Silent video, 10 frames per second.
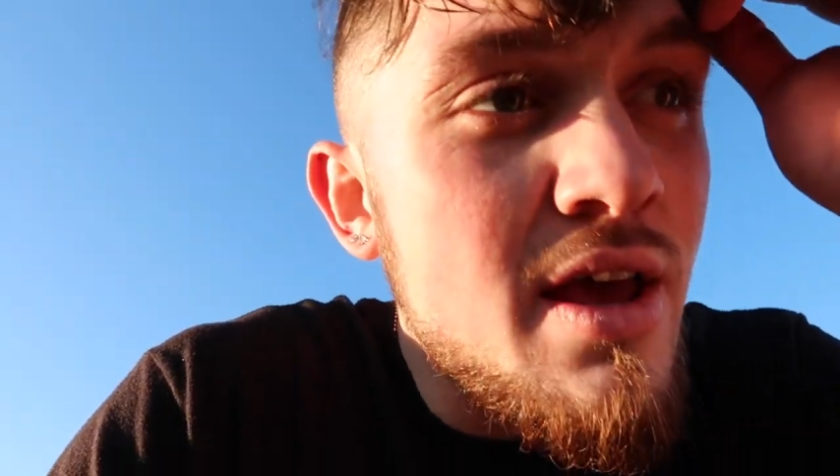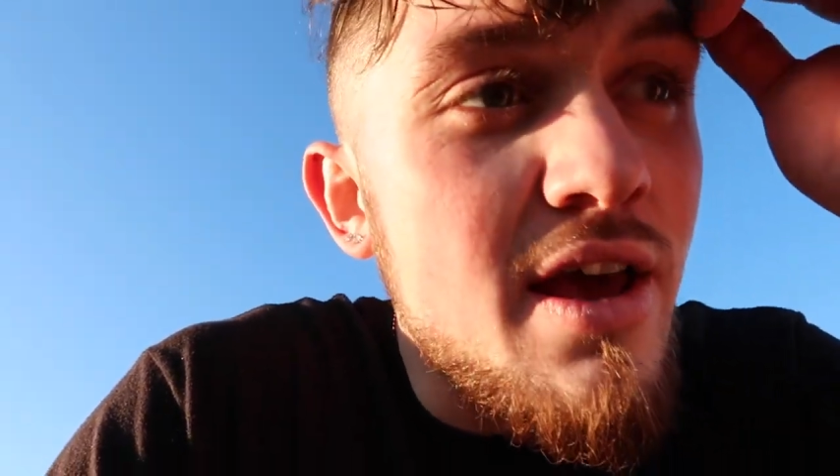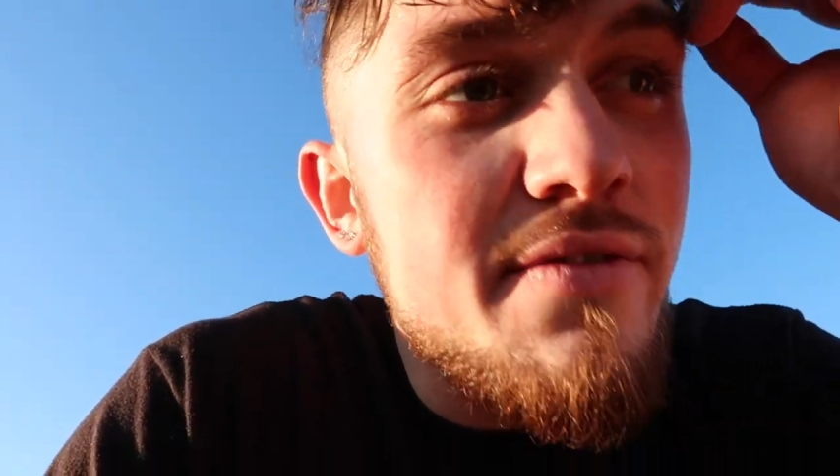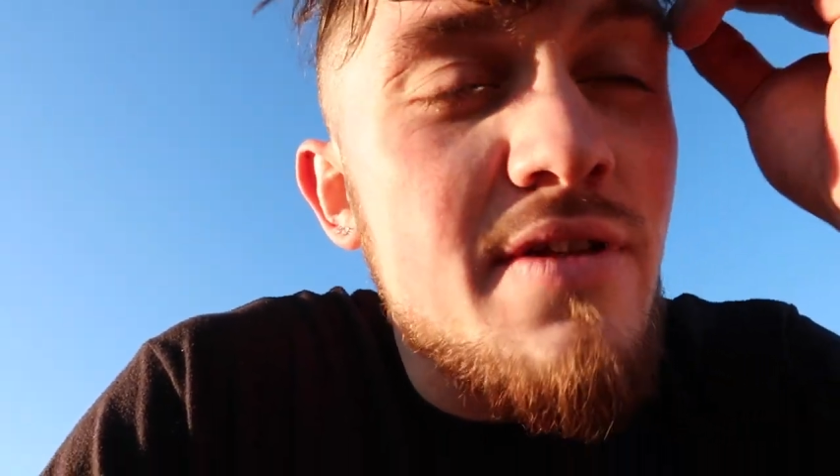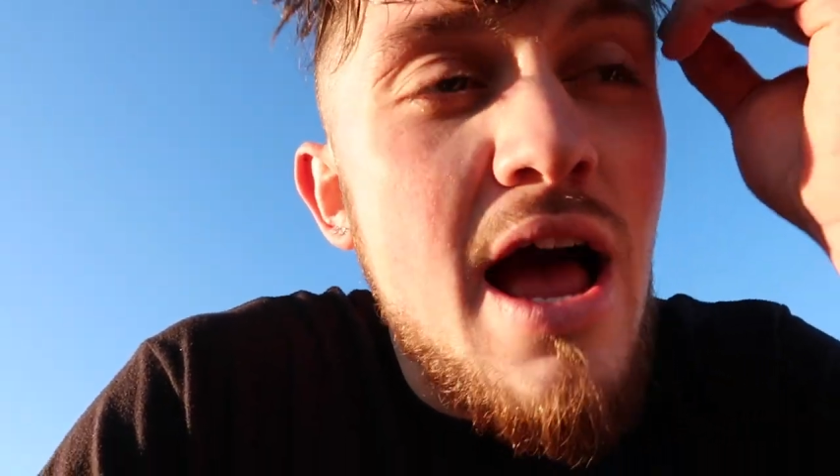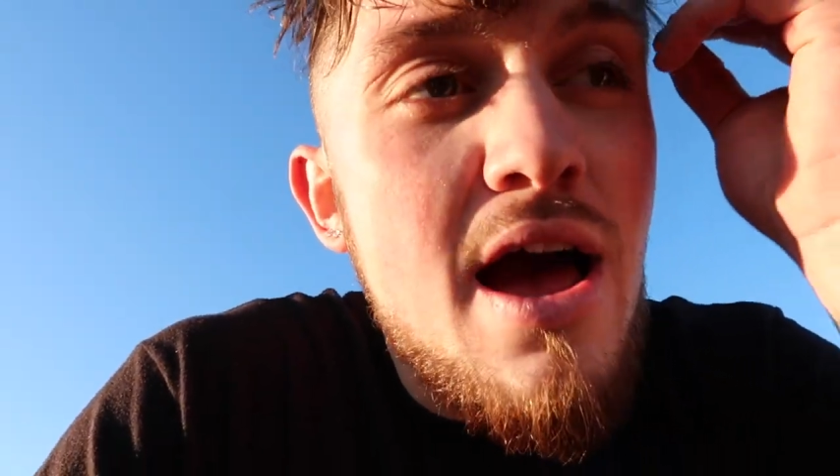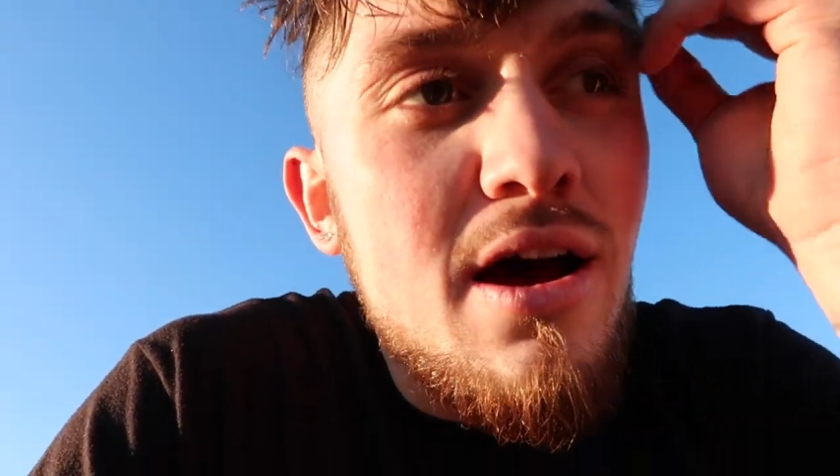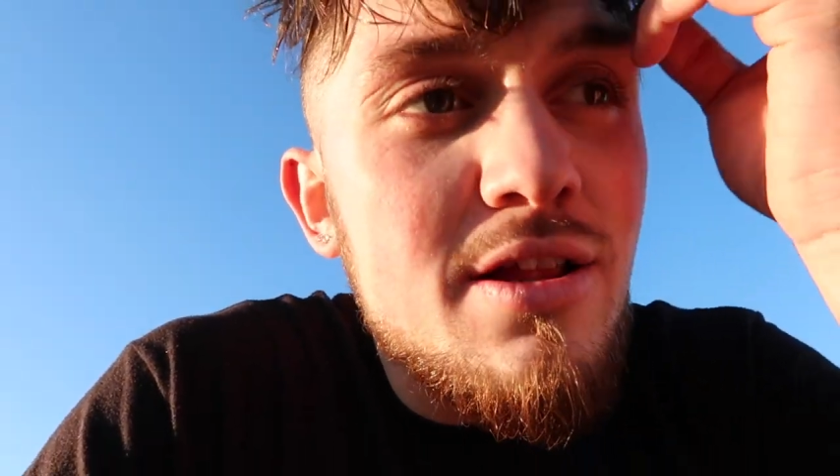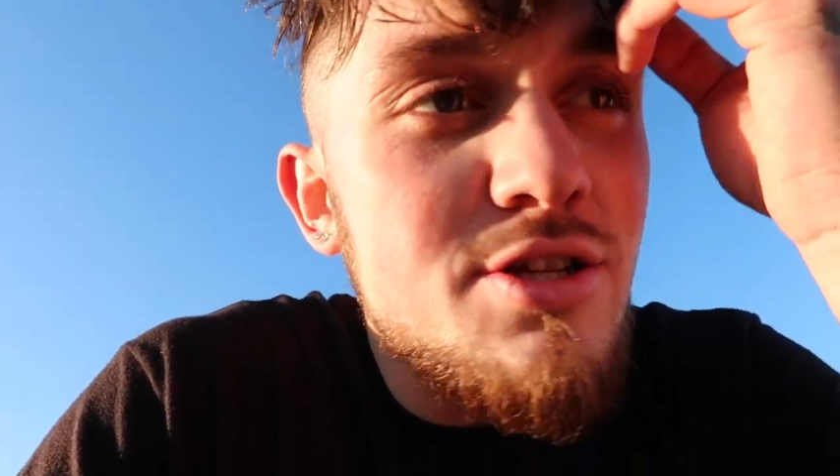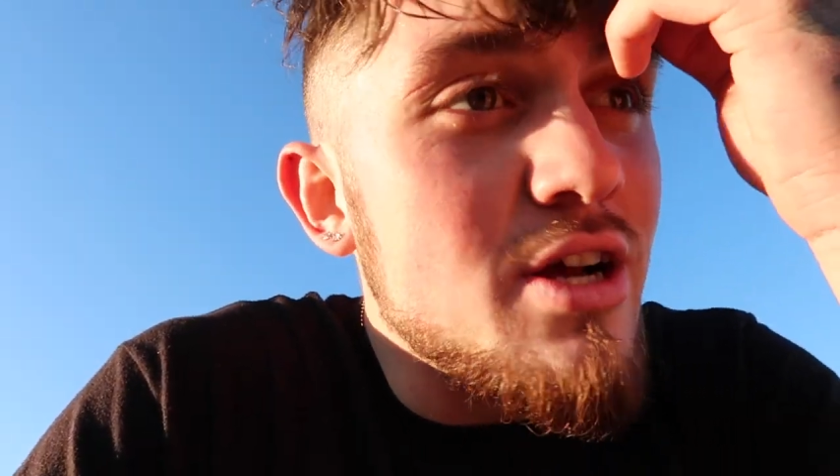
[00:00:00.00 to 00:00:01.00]
If not,
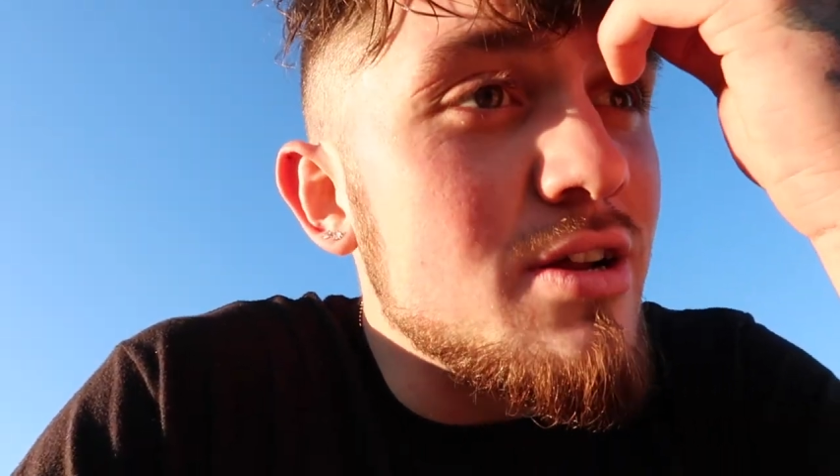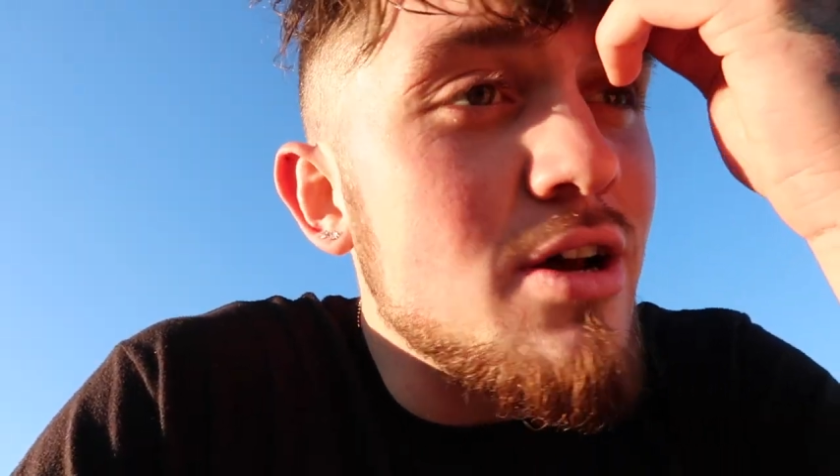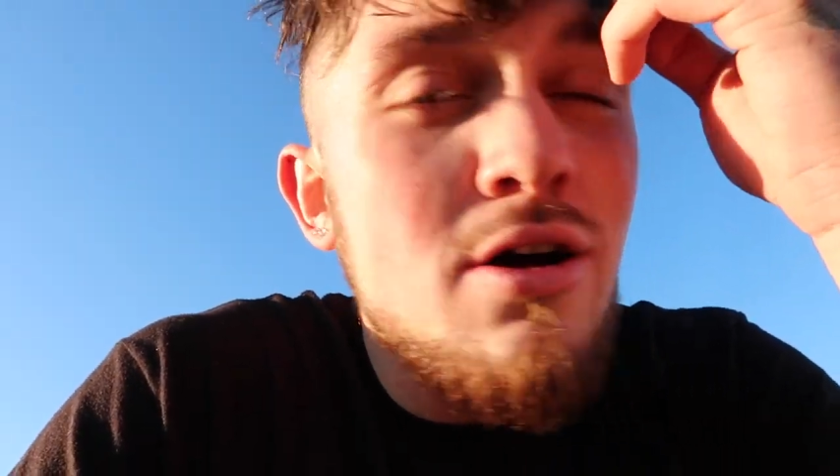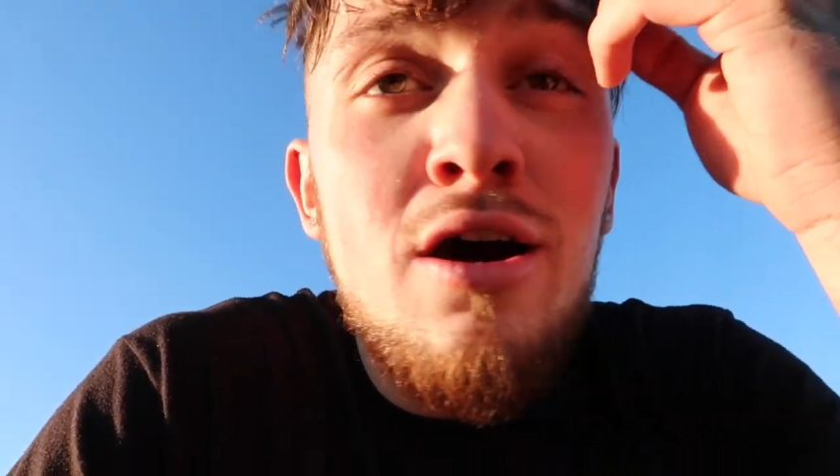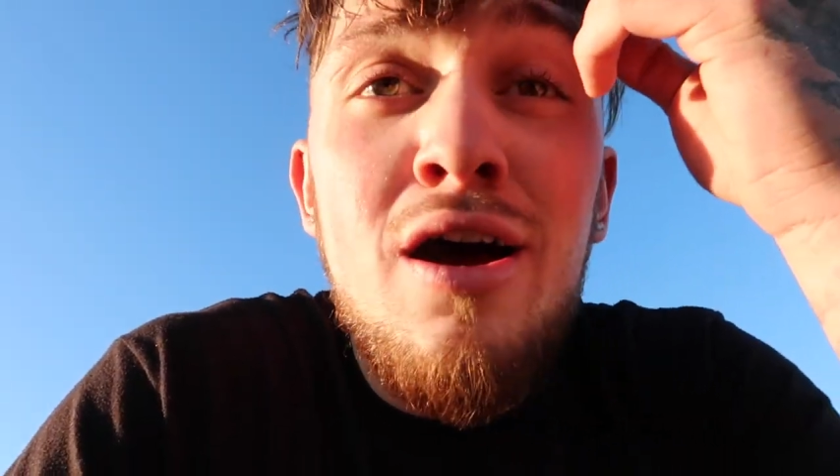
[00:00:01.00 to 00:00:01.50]
I'll let y'all know.